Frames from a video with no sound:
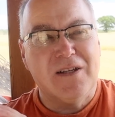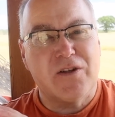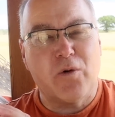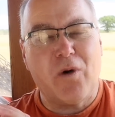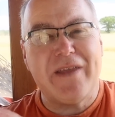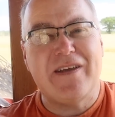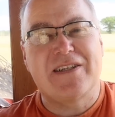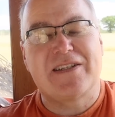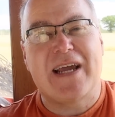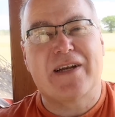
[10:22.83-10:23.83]
So the way they
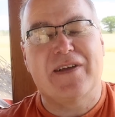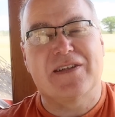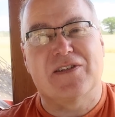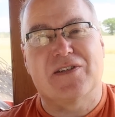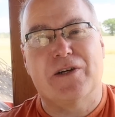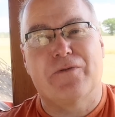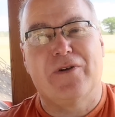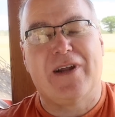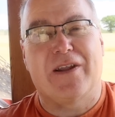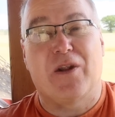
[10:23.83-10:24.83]
detect things is
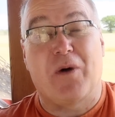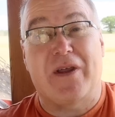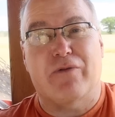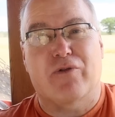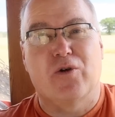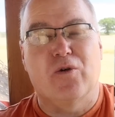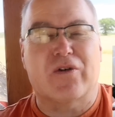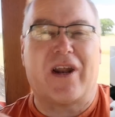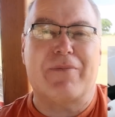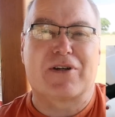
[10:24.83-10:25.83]
different, and the way they
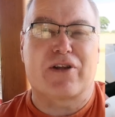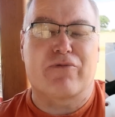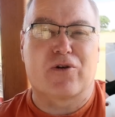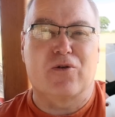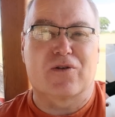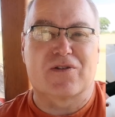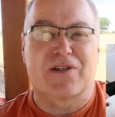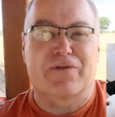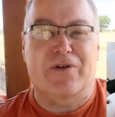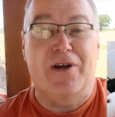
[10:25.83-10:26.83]
record and how much they record is
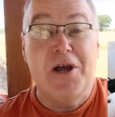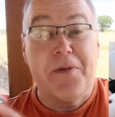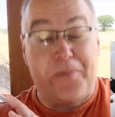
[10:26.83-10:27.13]
different.